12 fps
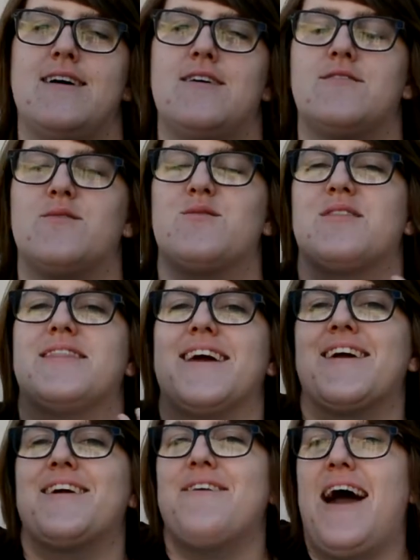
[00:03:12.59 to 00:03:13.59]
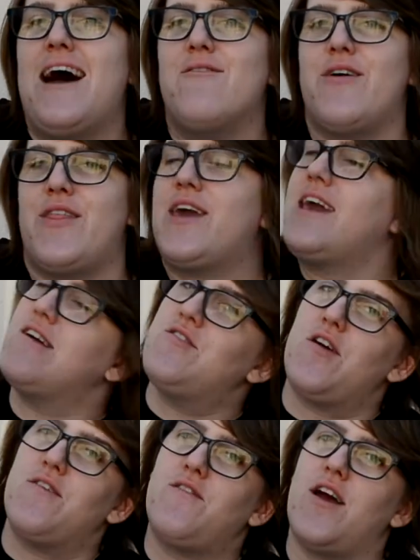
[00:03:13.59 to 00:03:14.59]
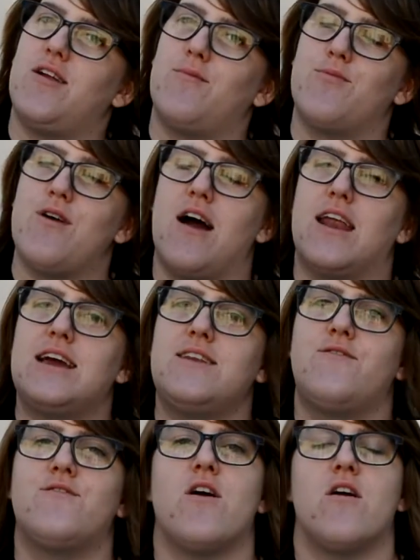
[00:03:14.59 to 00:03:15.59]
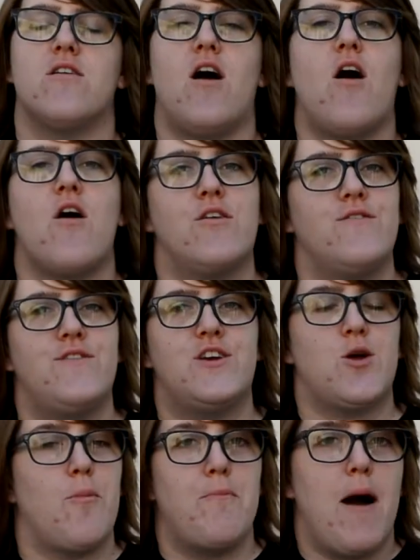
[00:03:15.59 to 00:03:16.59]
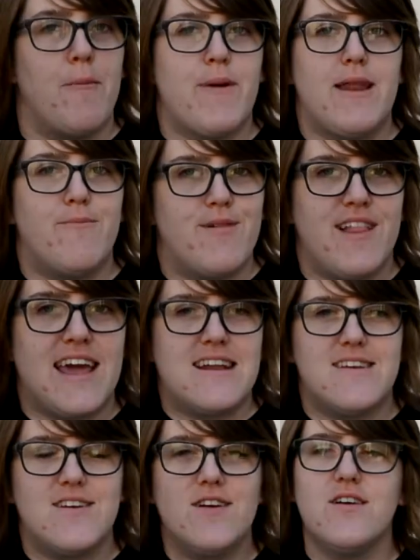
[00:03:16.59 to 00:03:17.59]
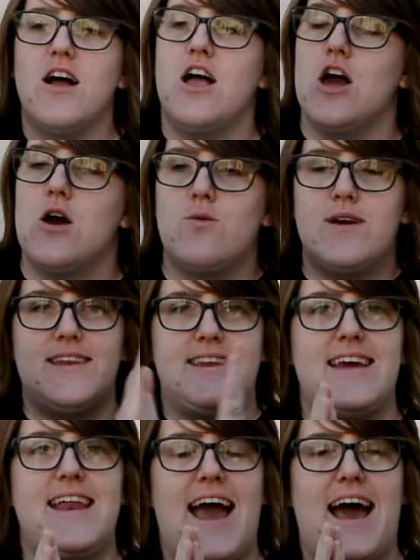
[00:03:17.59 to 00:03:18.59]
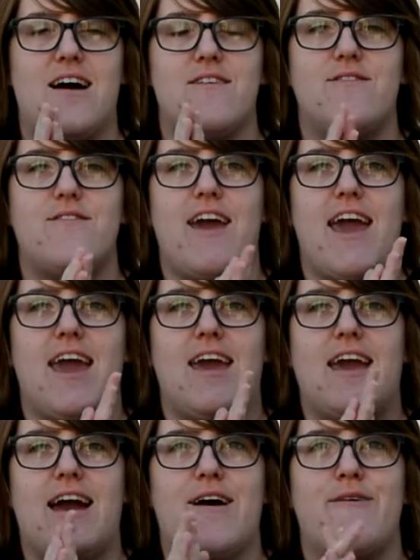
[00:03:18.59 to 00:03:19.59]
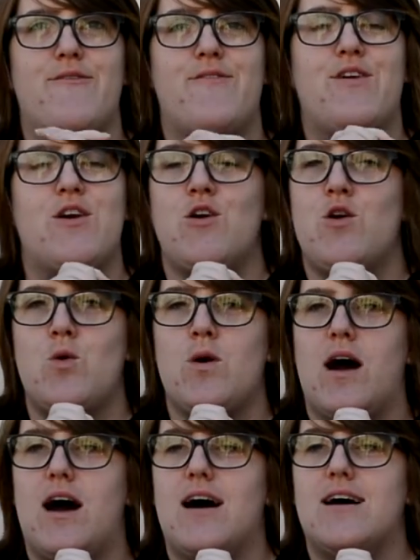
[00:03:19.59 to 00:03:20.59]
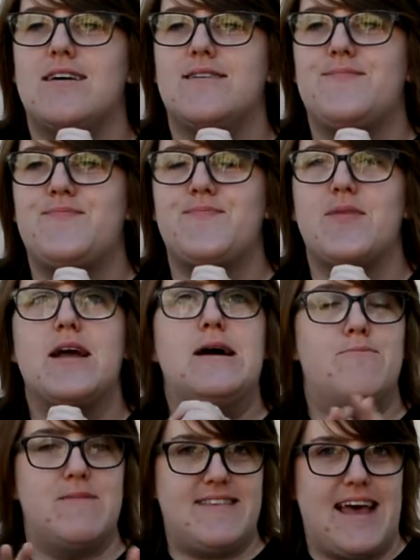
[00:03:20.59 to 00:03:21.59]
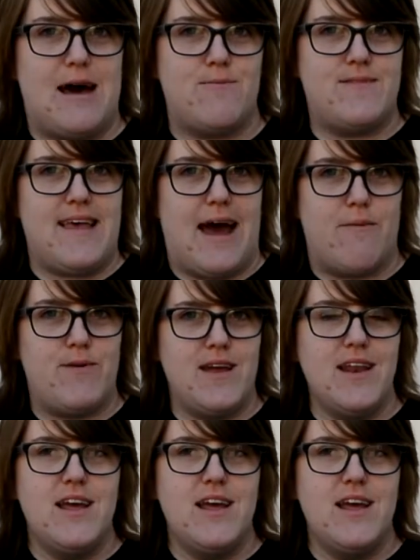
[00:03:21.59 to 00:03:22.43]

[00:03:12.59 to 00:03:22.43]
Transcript: So there you have it. Here's our final product for our artificial pumpkin planter. We did have a few mishaps happen.